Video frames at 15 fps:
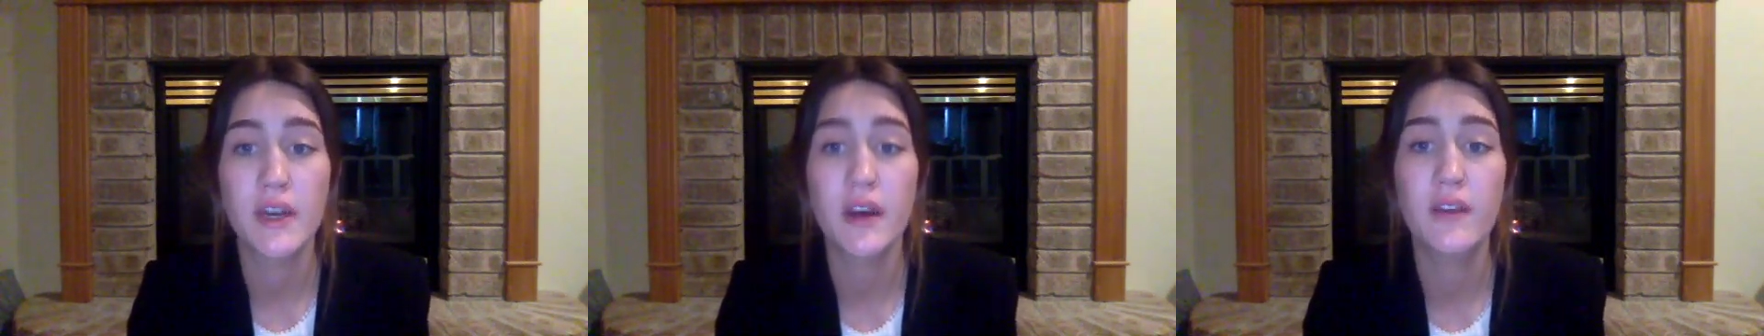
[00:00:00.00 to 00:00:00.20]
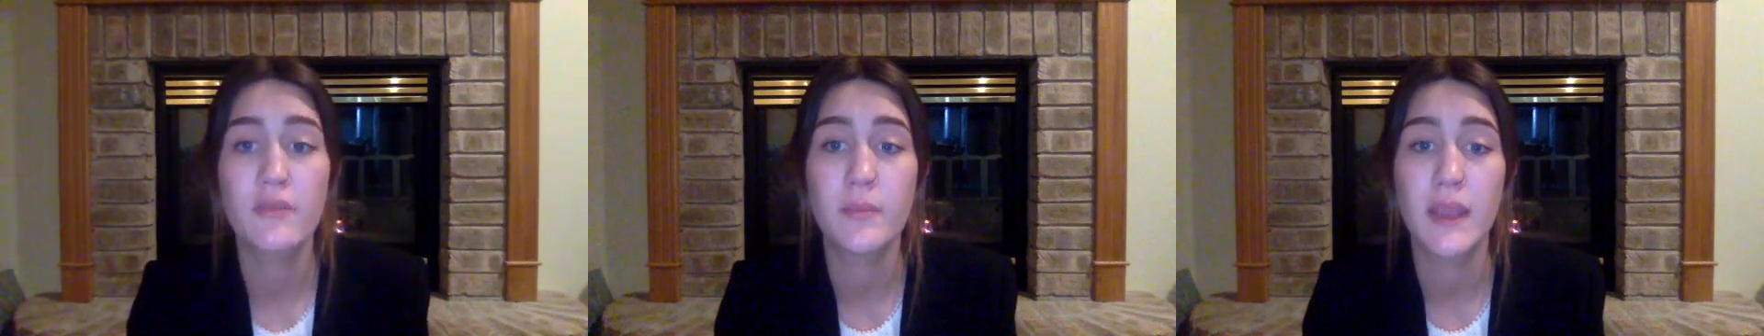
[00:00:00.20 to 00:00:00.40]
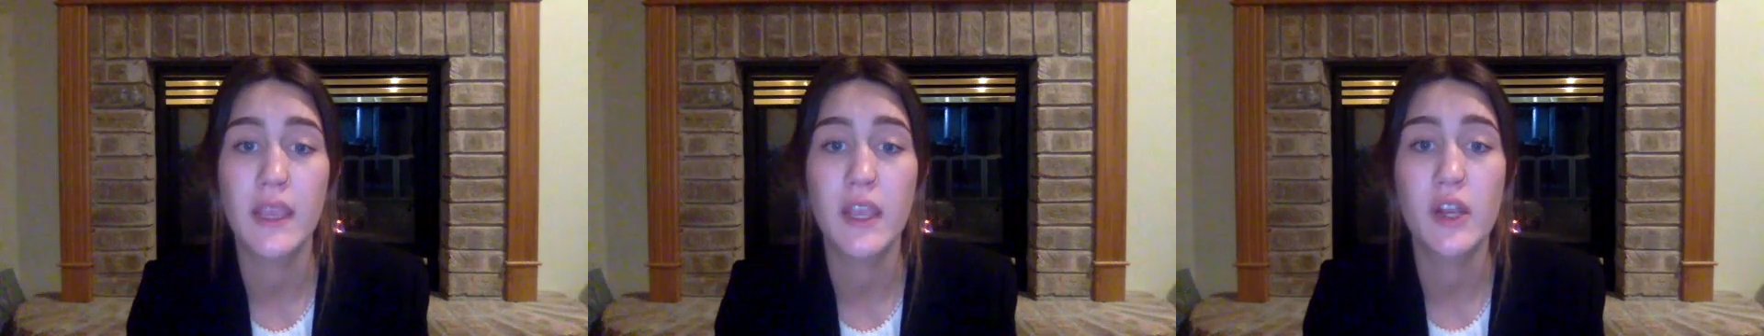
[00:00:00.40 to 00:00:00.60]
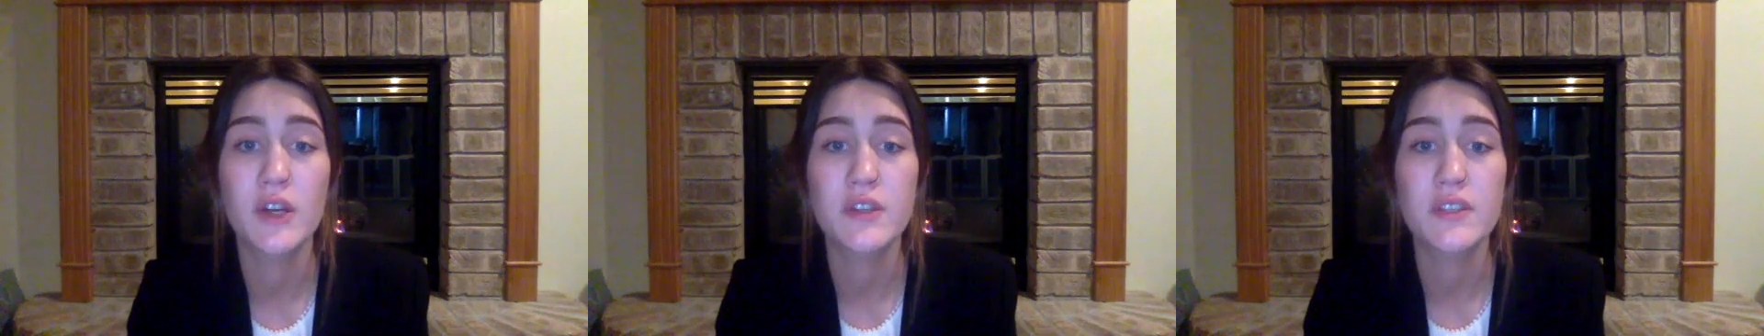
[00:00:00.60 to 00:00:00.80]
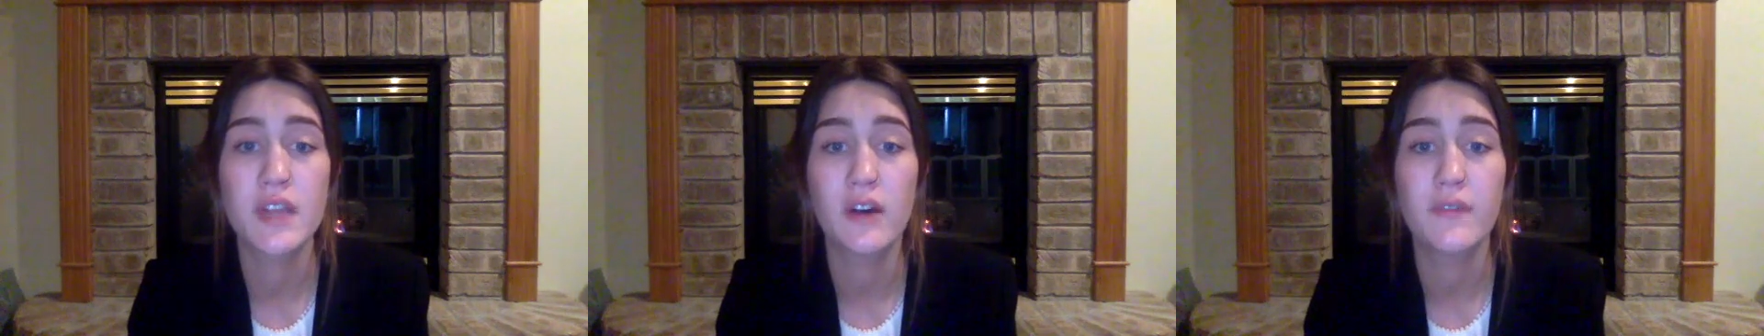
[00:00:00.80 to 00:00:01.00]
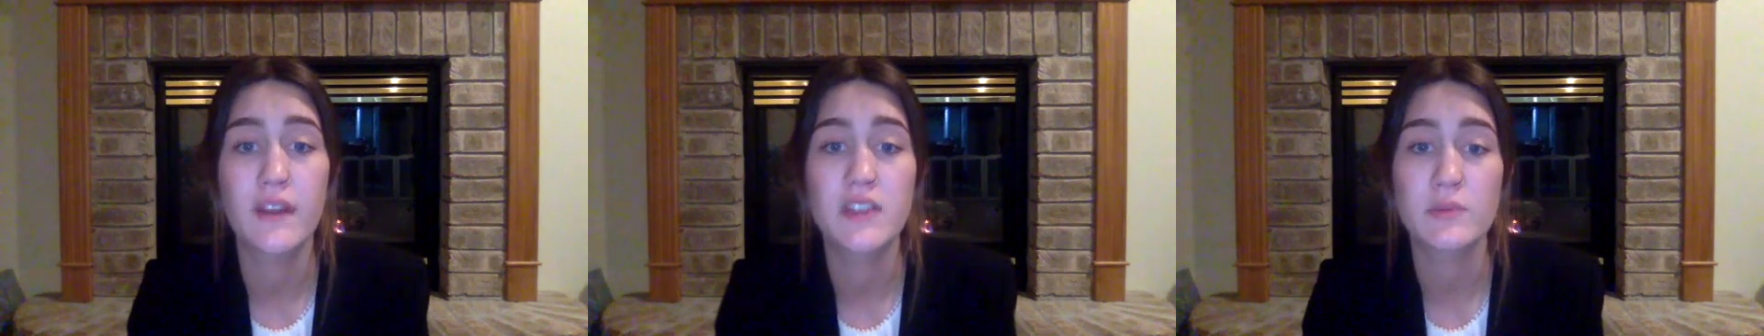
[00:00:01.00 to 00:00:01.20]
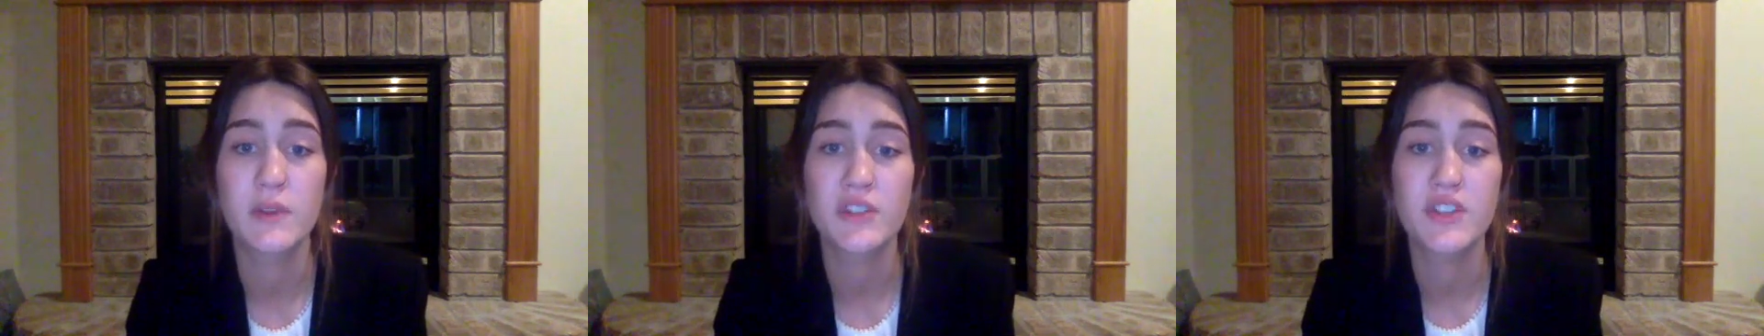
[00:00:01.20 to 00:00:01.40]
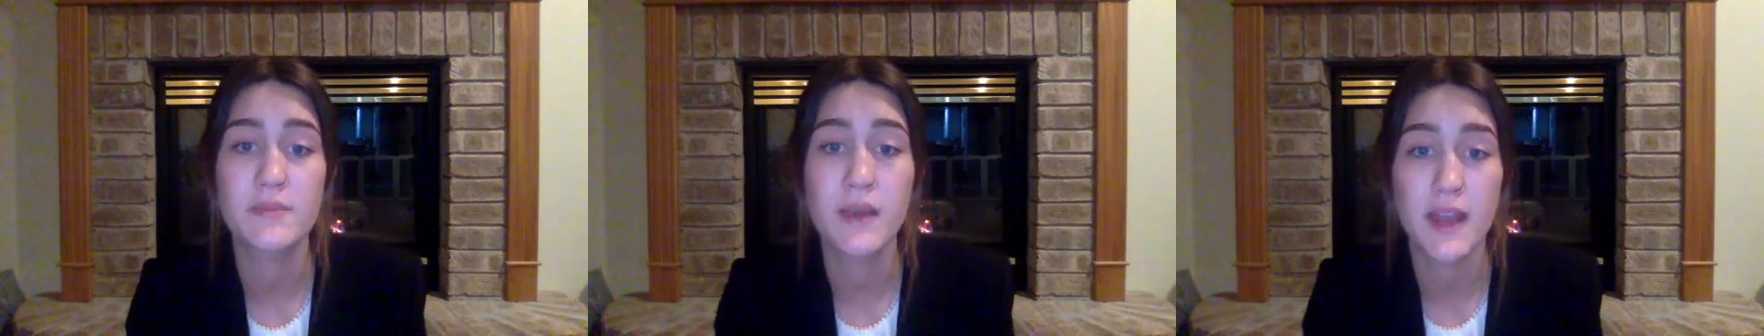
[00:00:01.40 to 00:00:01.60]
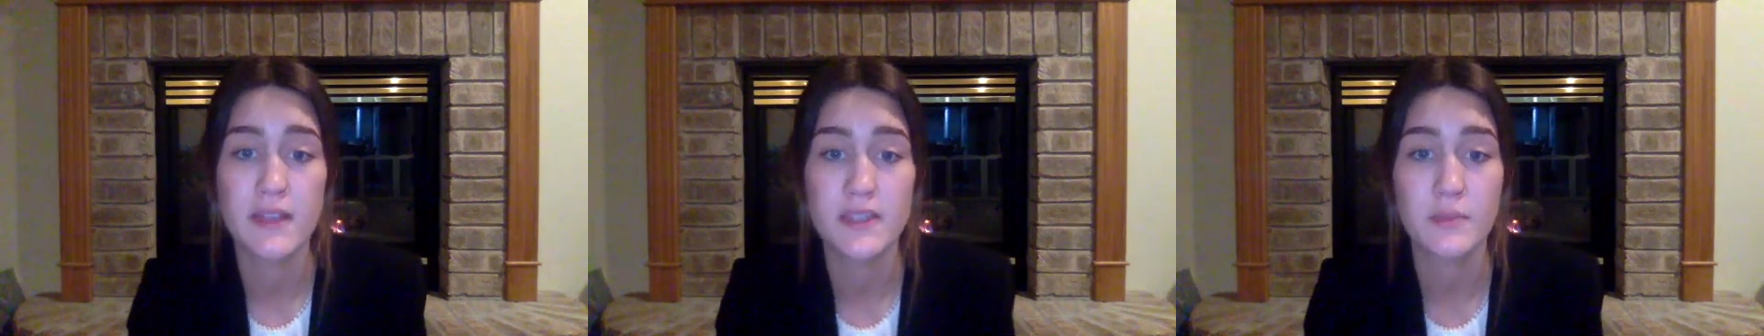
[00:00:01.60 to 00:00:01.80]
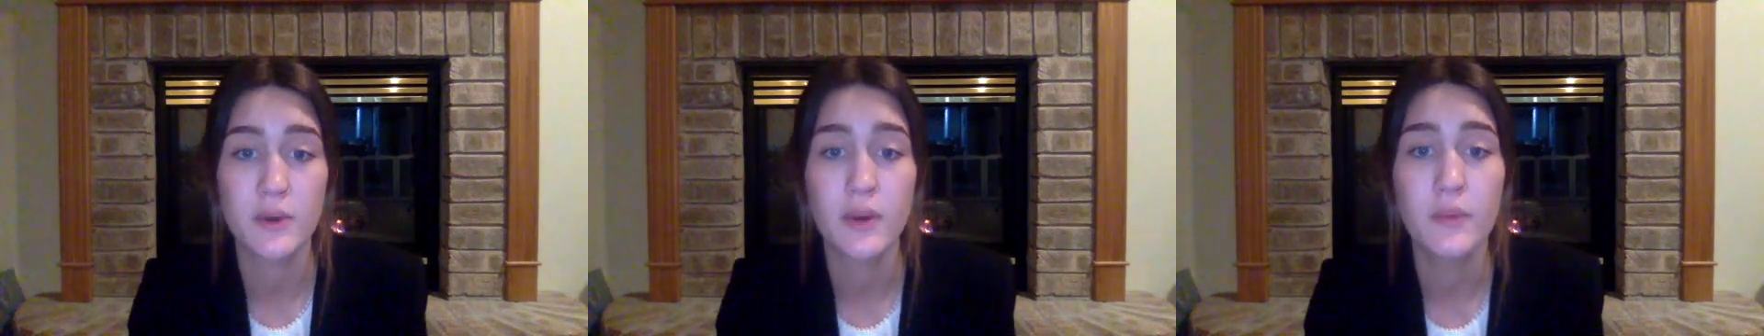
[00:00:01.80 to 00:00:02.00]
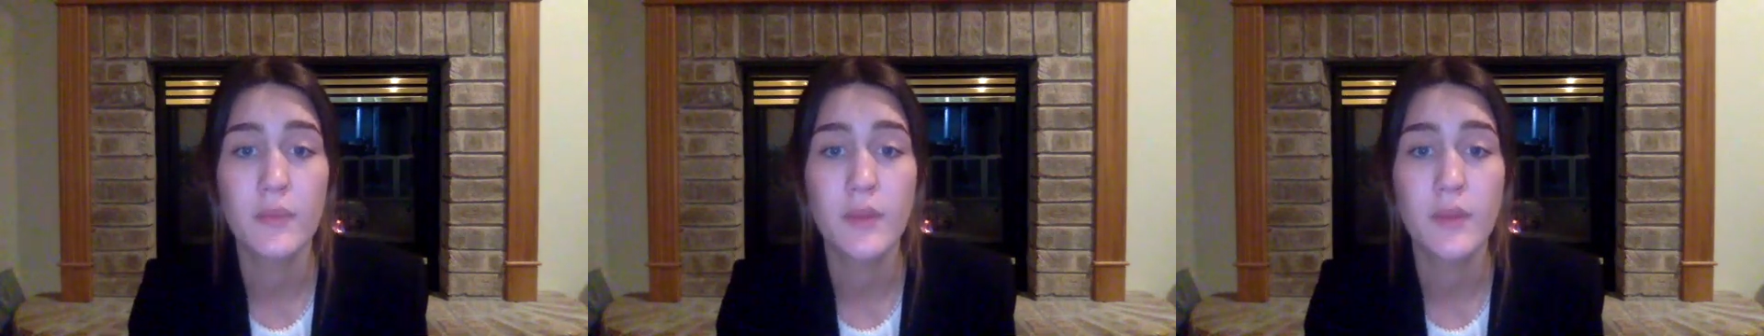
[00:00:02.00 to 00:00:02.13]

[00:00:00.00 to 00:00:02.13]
of making herself as rich as possible.